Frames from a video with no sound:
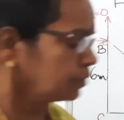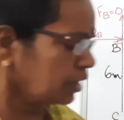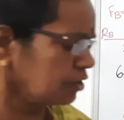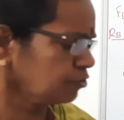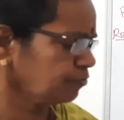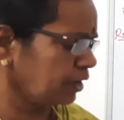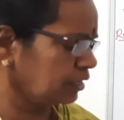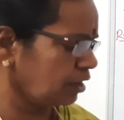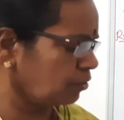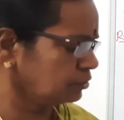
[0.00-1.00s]
we are asked to
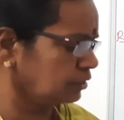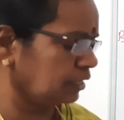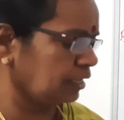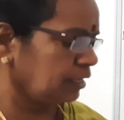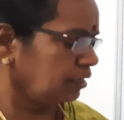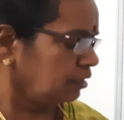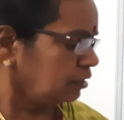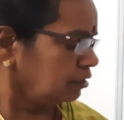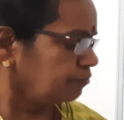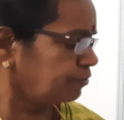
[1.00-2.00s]
find out the
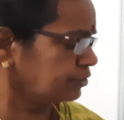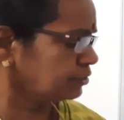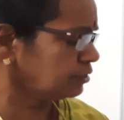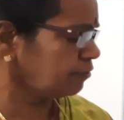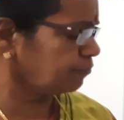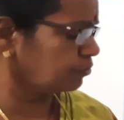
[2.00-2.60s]
frictional